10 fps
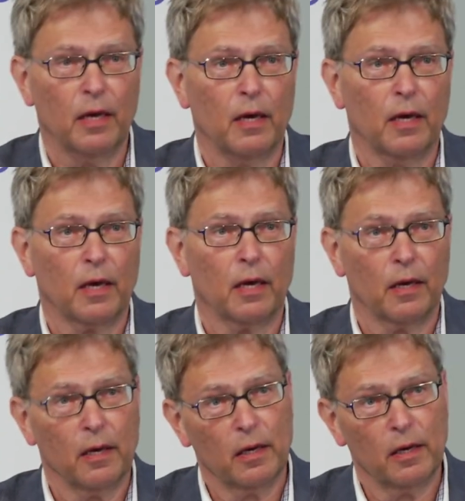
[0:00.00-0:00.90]

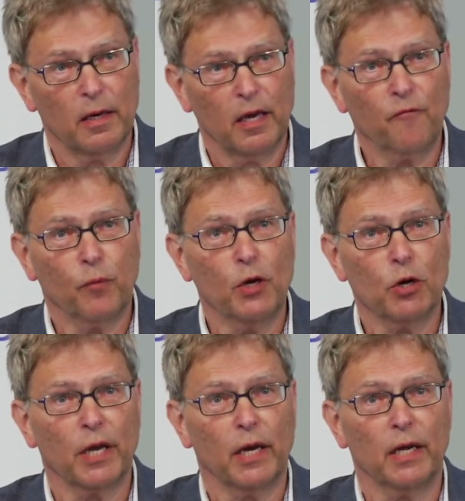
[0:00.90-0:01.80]
if we
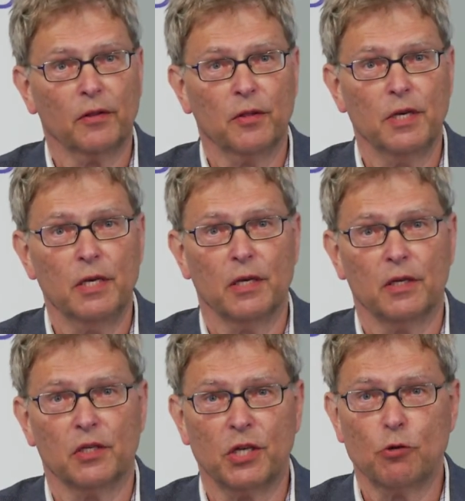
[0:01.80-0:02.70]
look at the
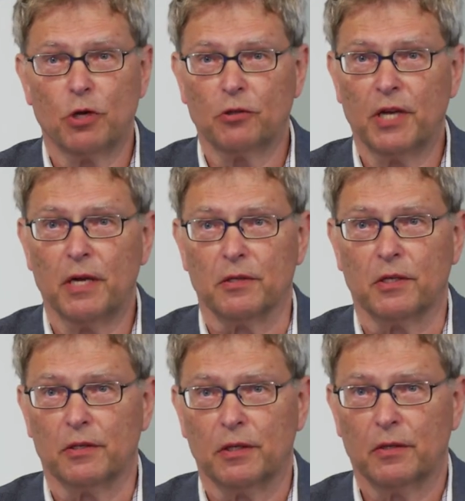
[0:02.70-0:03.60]
social
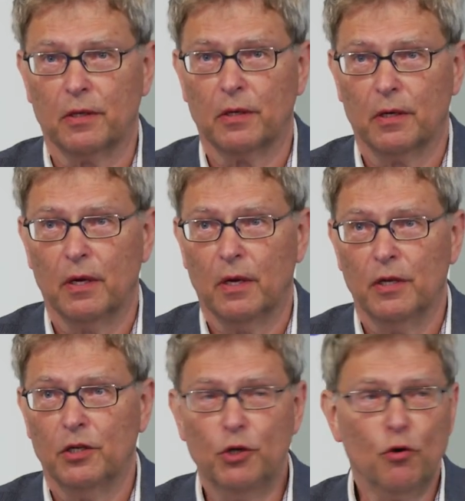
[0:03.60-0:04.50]
sciences,
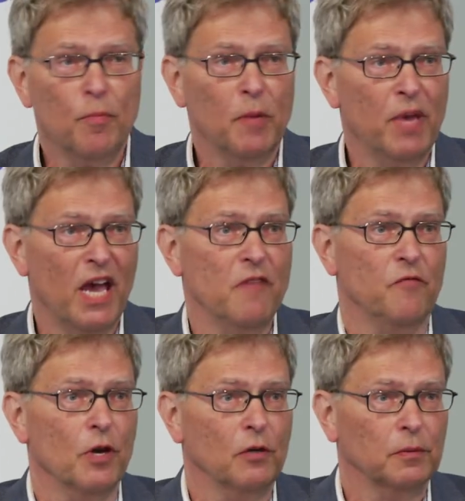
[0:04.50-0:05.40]
human
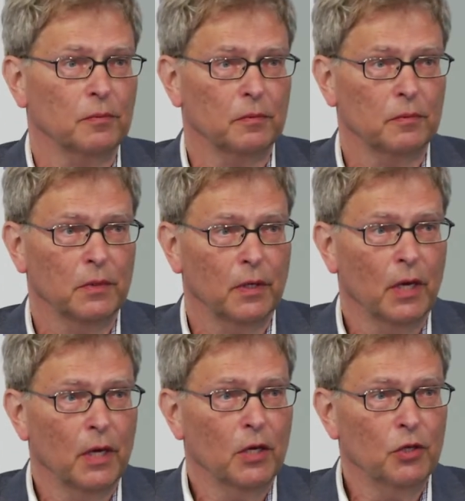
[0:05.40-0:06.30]
behavior.
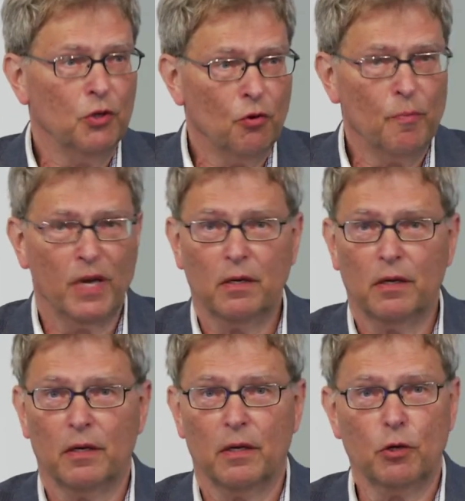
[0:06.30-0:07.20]

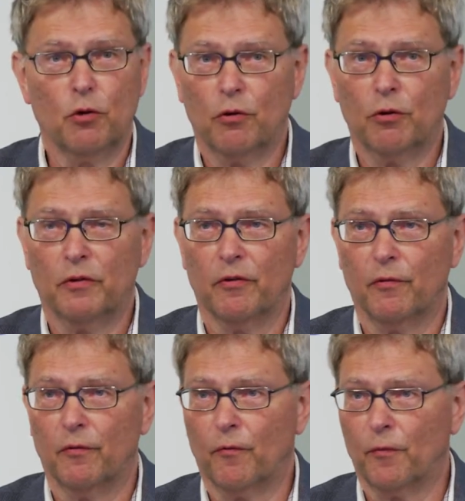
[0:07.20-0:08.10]
You could,
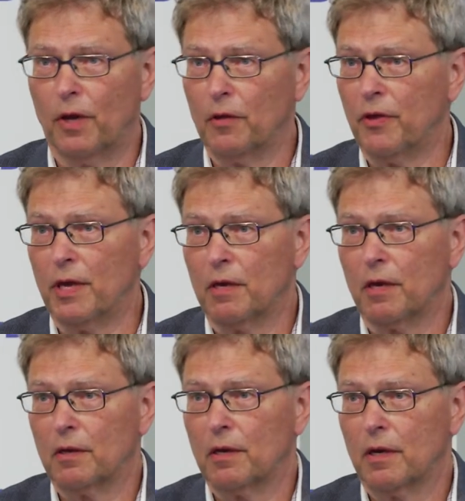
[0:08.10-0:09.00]
I think,
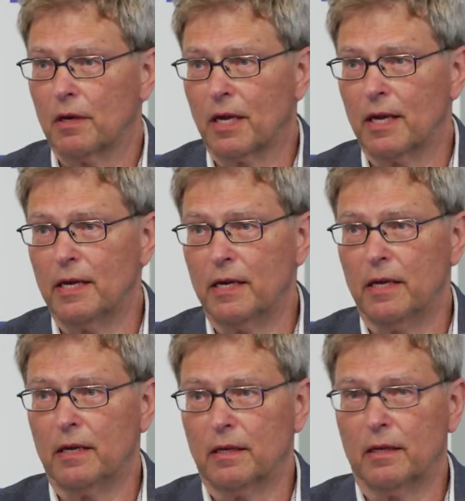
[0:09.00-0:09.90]

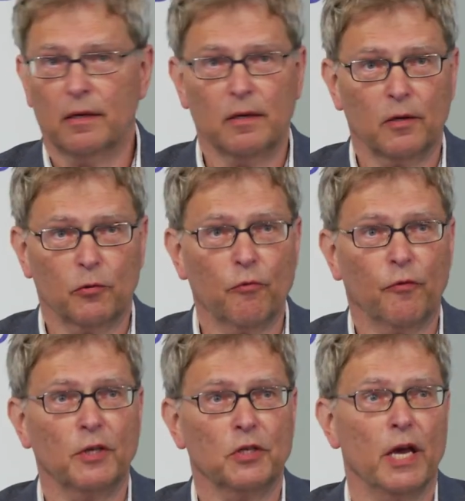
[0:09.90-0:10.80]
clearly,
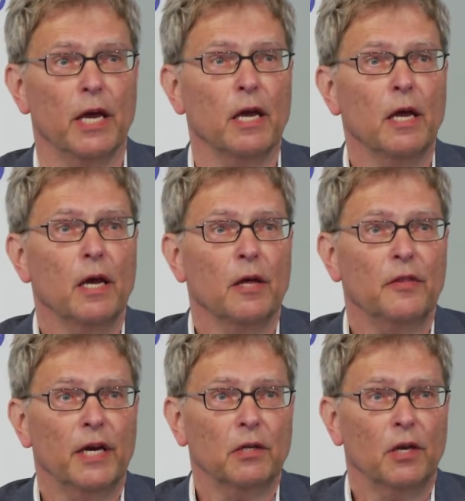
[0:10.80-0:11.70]
truthfully say
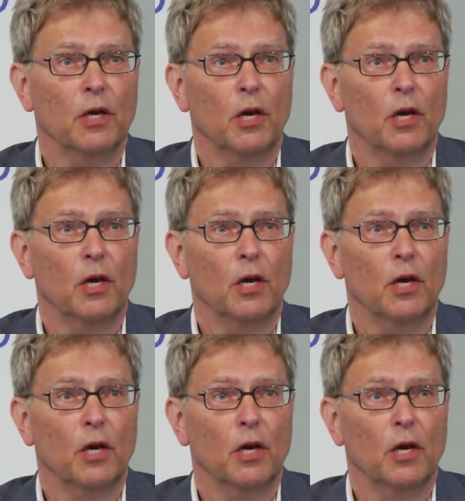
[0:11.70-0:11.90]
that